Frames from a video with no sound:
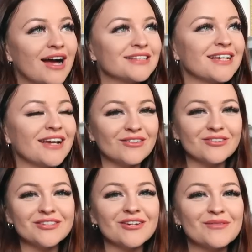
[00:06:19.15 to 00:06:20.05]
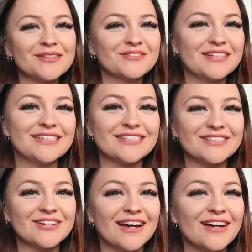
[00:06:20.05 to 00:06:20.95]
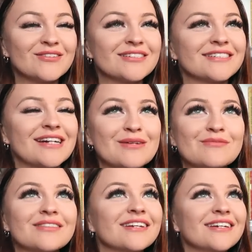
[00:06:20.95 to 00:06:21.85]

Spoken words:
And I also got my reading chair, which I'm